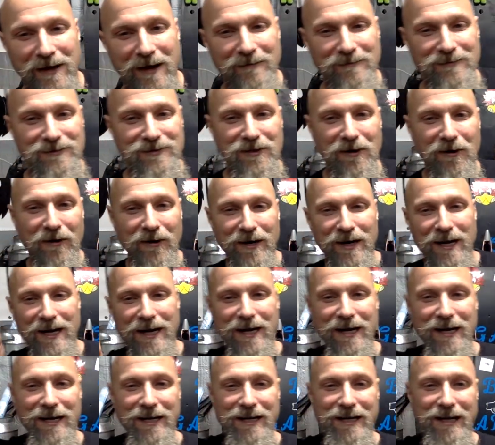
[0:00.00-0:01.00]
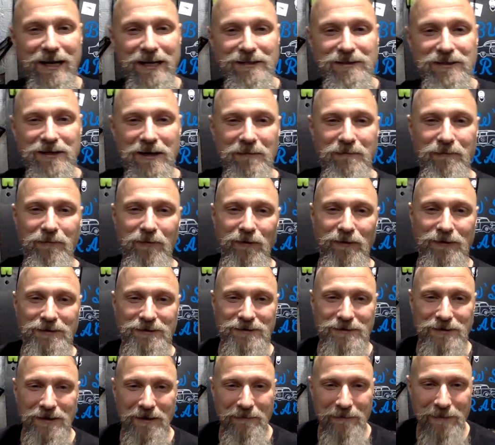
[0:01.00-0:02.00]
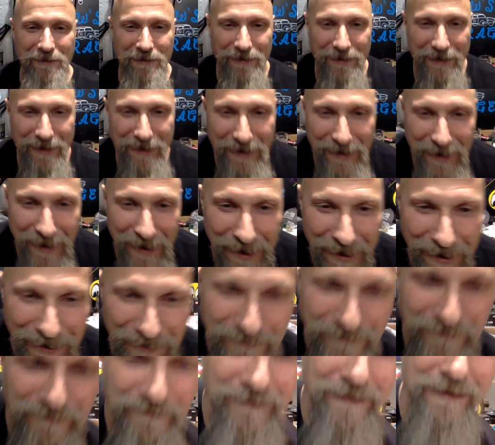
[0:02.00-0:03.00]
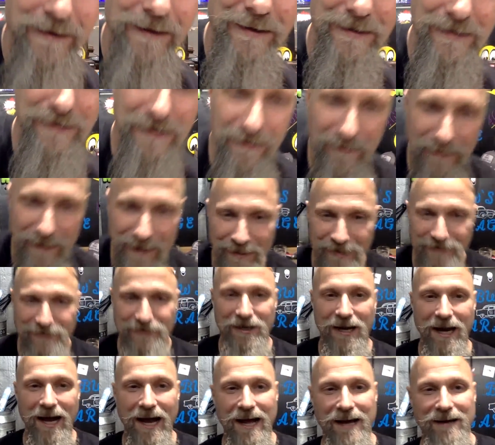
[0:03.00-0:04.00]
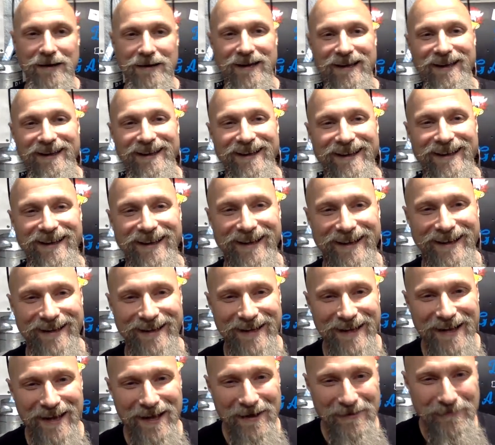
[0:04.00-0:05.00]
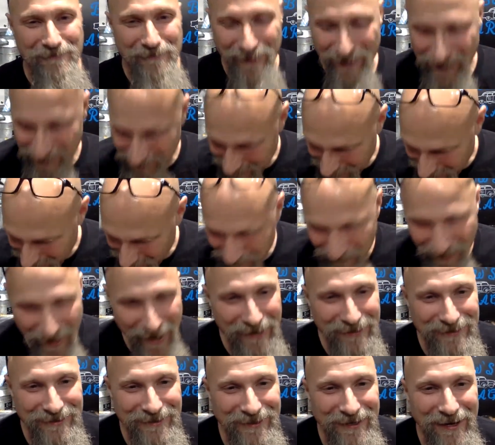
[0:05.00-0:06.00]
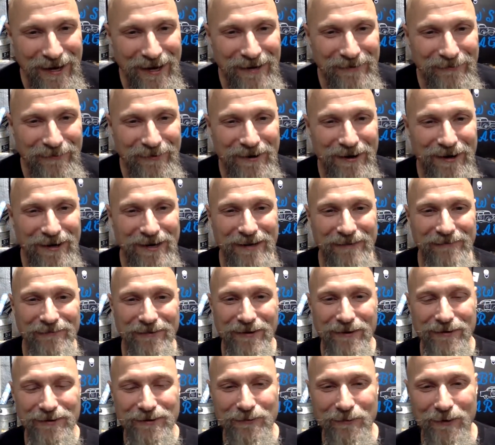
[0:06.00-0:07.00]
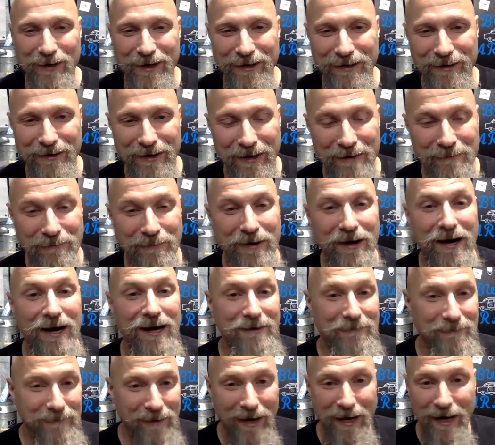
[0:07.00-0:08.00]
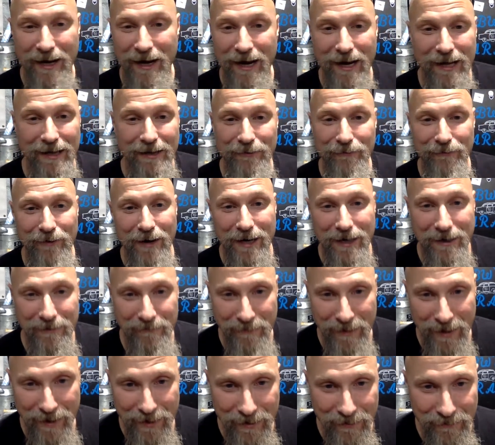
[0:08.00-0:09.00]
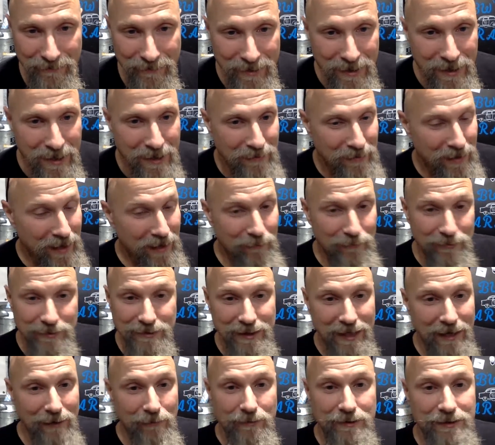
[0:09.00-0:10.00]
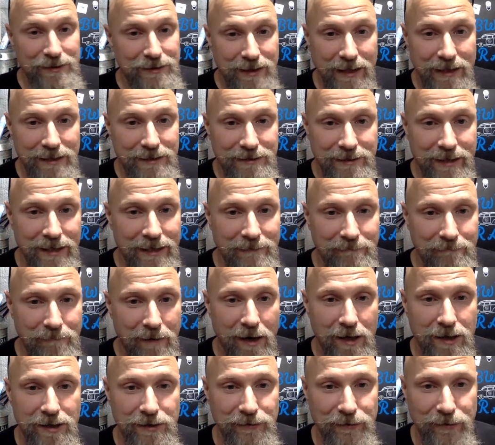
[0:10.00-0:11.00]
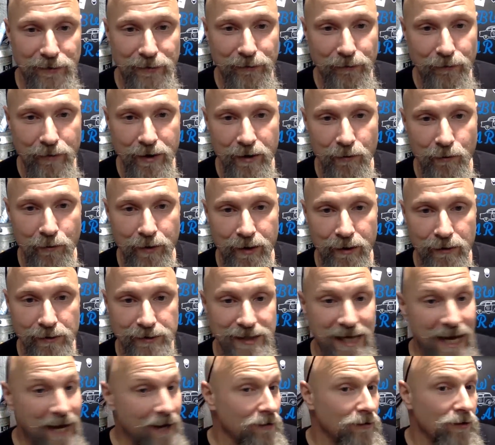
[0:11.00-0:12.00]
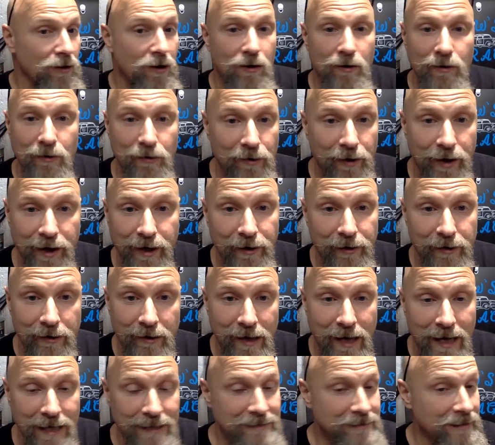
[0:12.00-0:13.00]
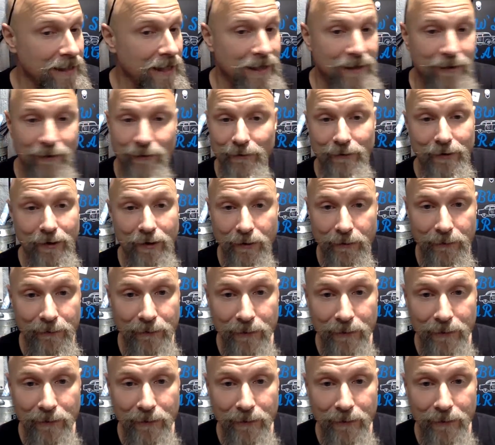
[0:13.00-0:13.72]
I'm sorry, I got to catch up on some of the chat. But no, not tonight. We're not giving those away tonight. But I highly recommend them. That was $16 for 3 wheels. How long are they going to last? I don't know.